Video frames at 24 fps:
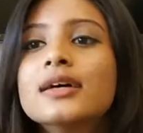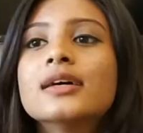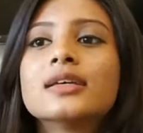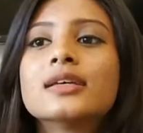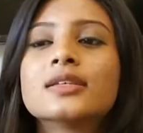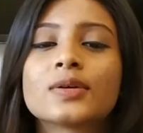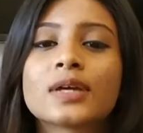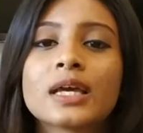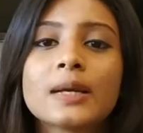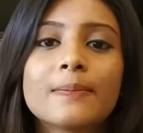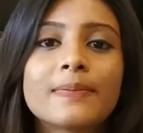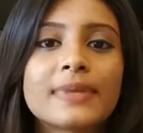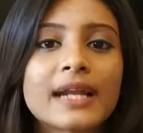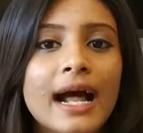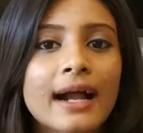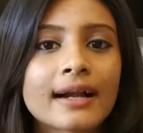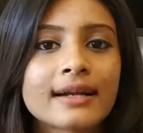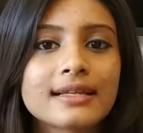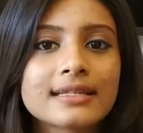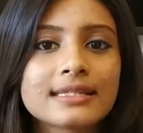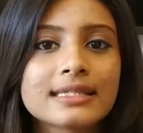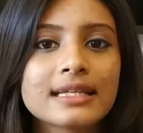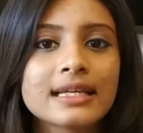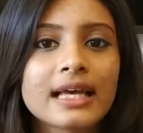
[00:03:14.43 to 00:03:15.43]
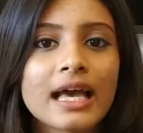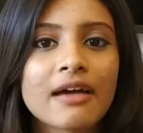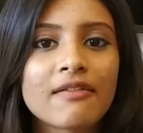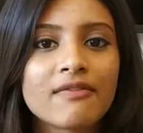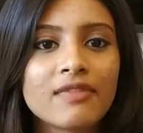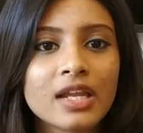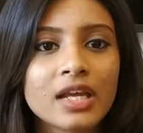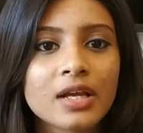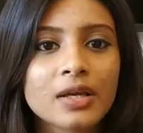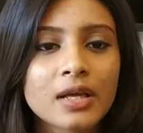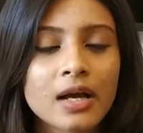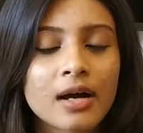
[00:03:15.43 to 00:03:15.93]
So keep practicing
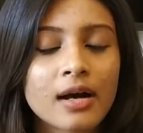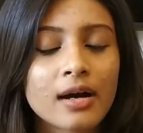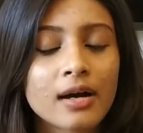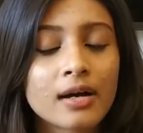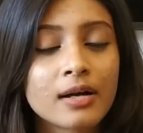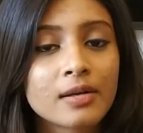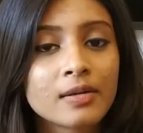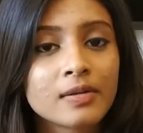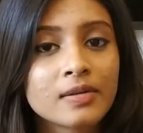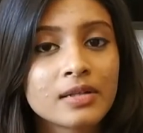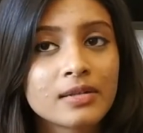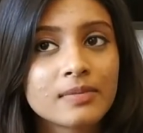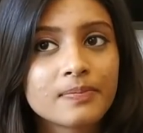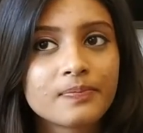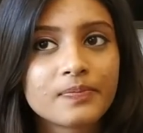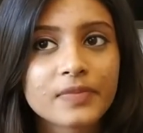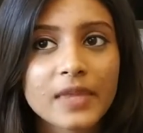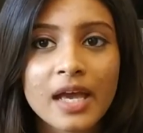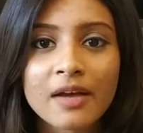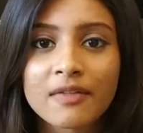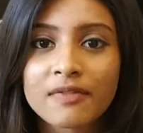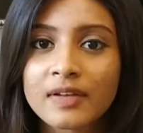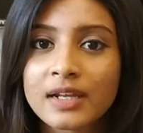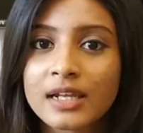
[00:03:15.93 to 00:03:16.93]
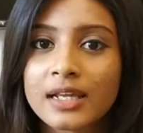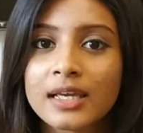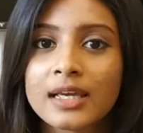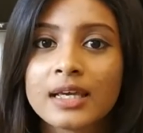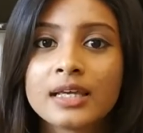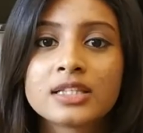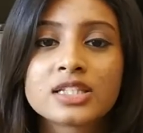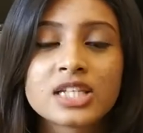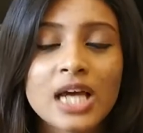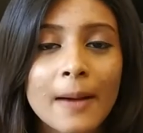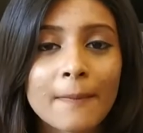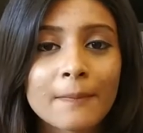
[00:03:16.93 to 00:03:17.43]

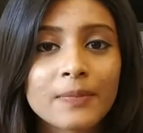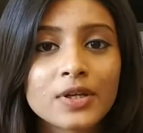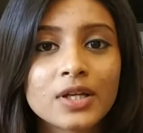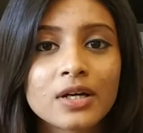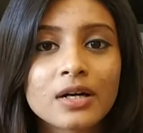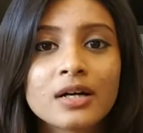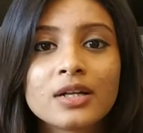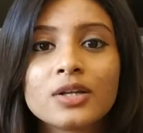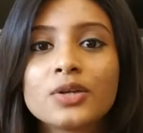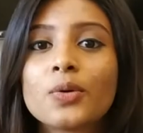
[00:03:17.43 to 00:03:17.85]
every chapter.